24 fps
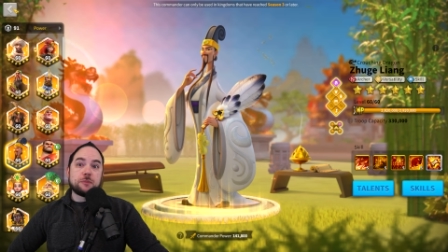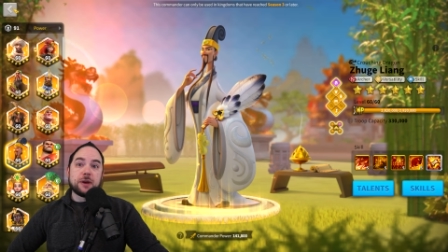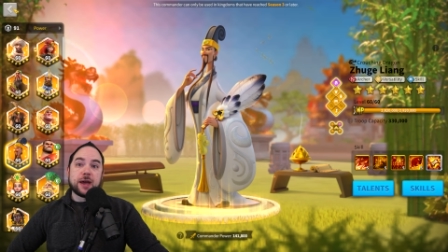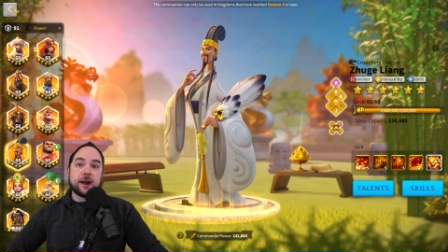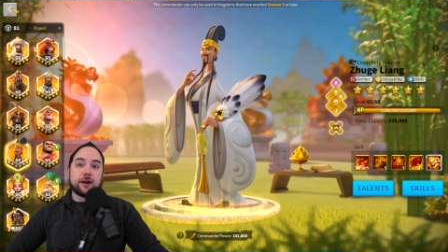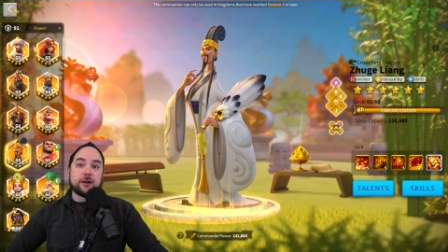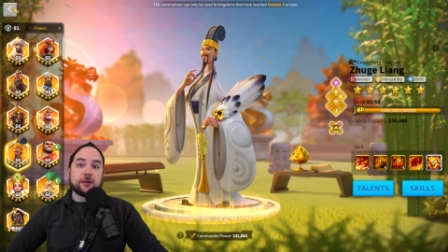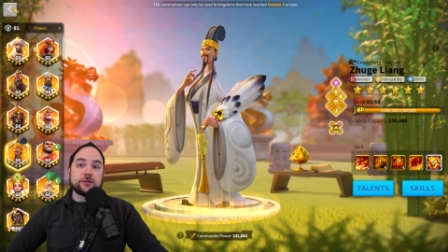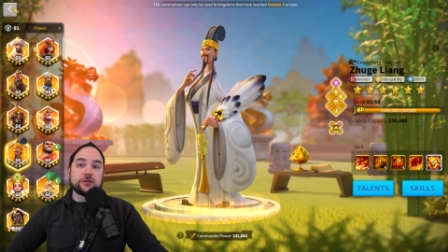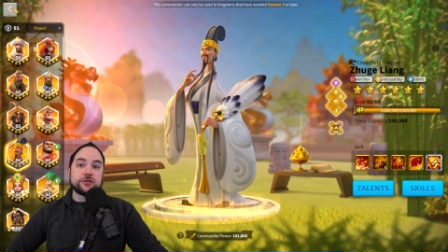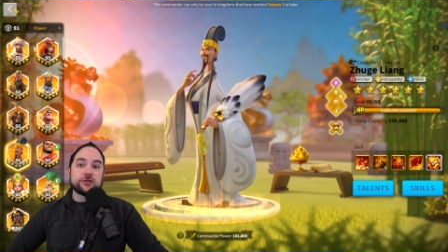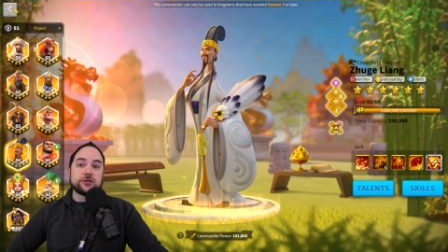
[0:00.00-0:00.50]

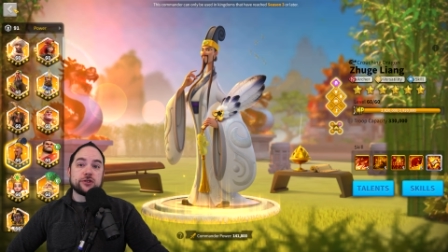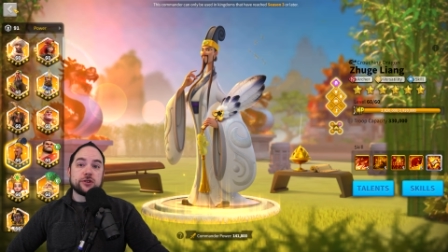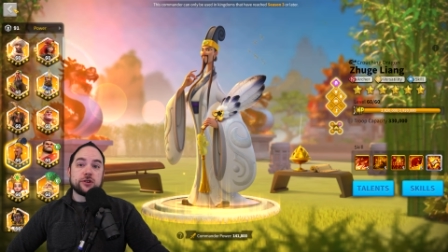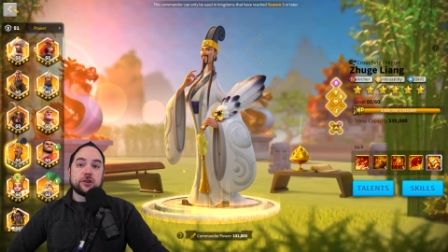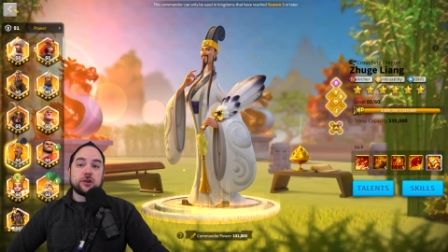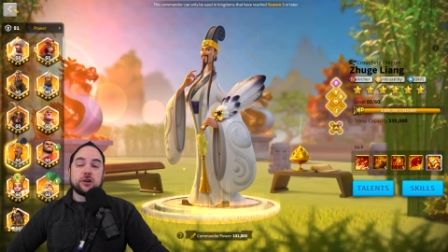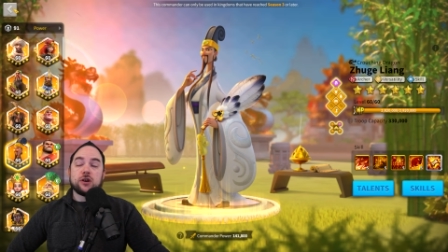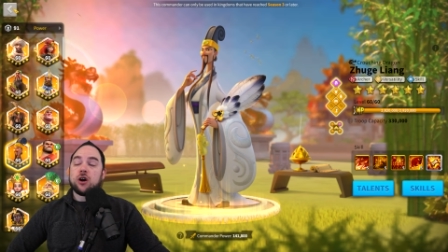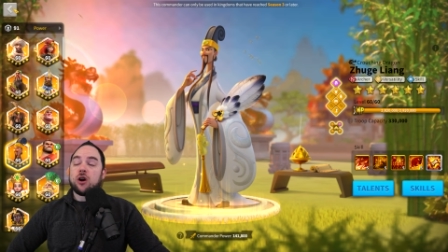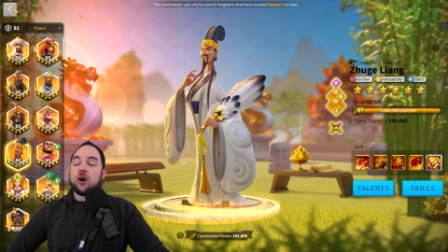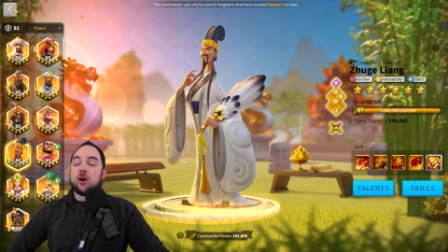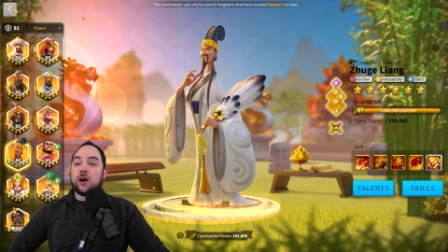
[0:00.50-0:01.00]
pairs
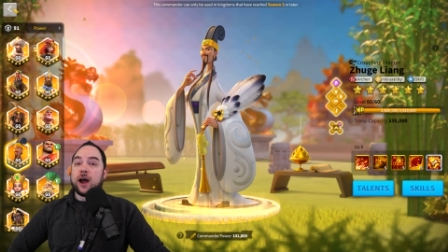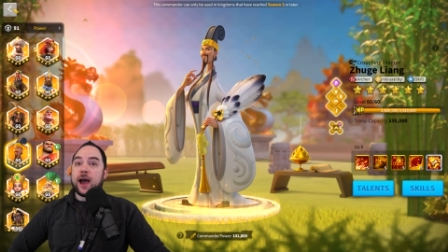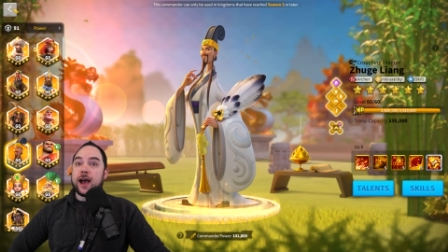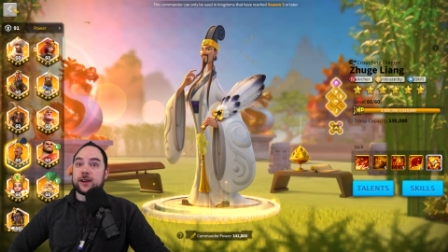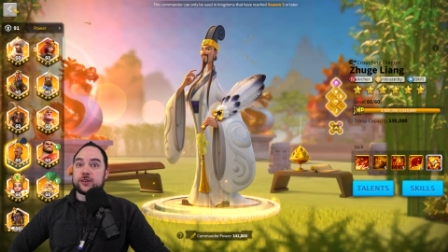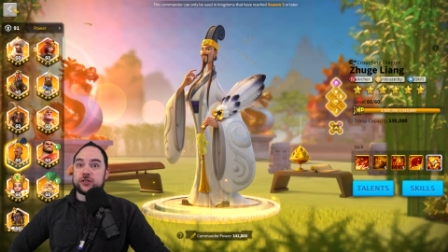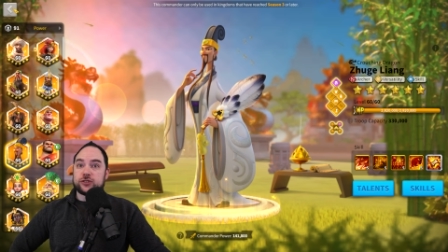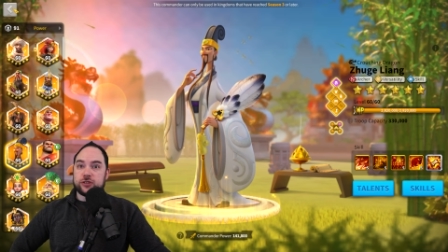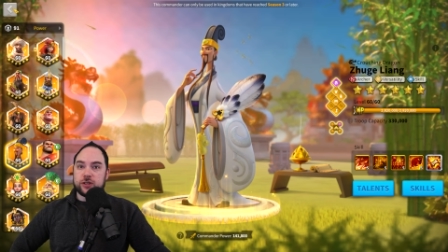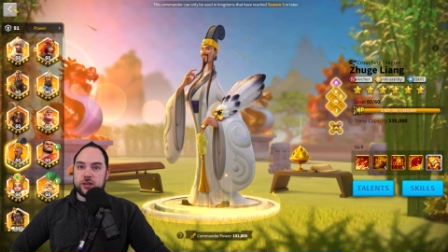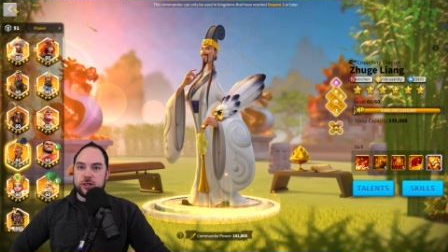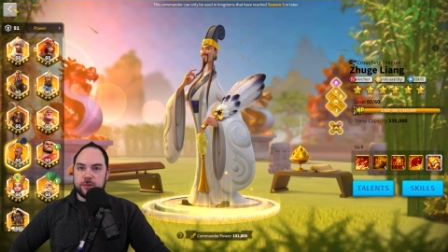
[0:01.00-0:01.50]
are
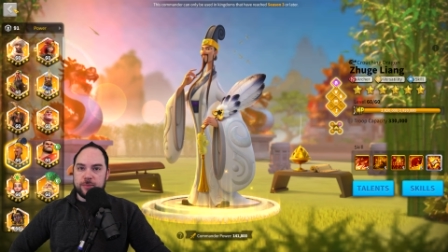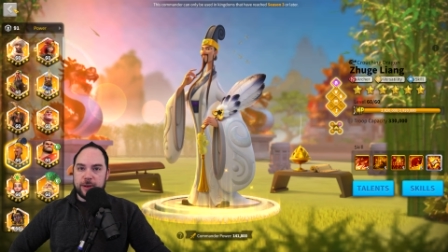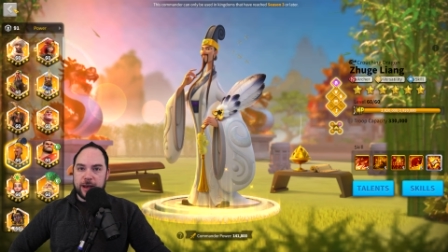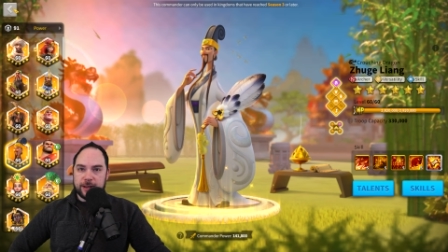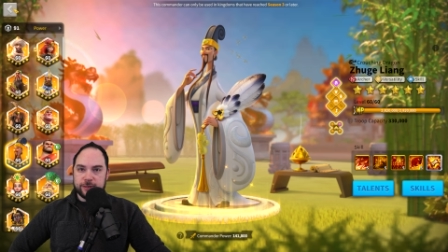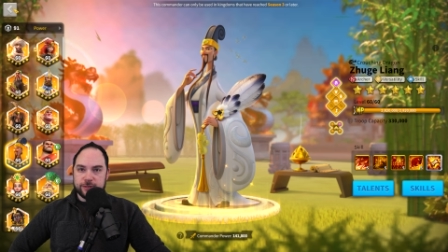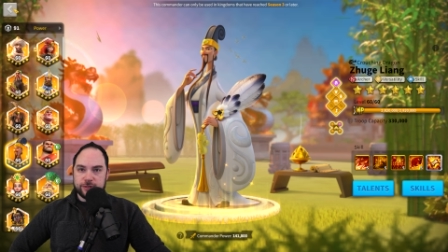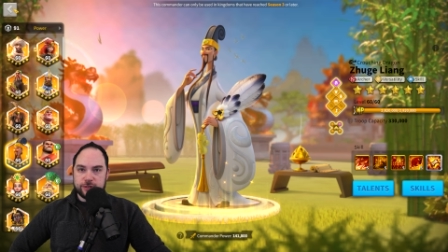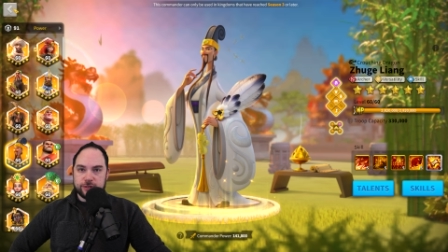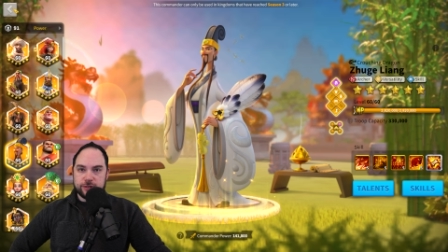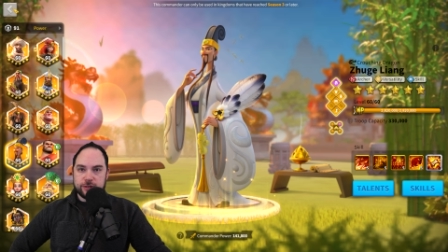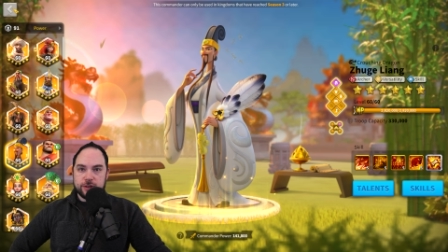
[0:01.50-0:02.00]
actually the
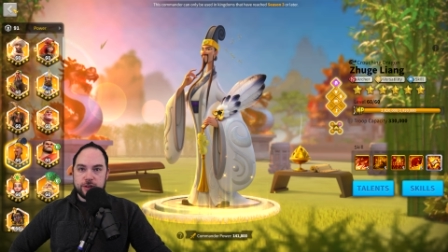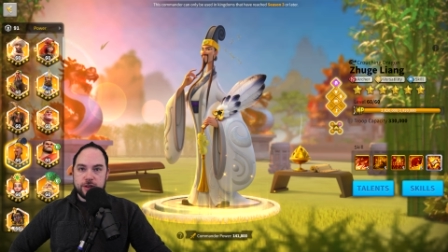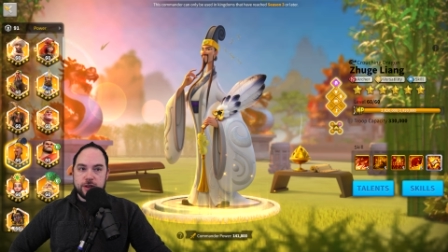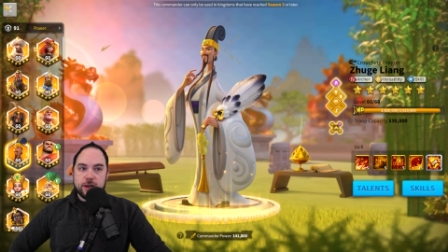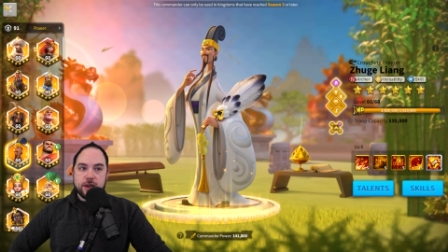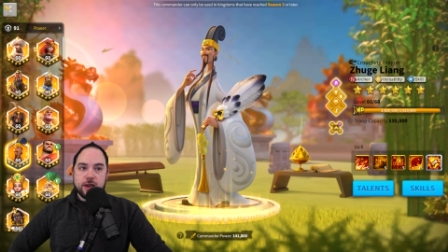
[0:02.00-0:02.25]
best.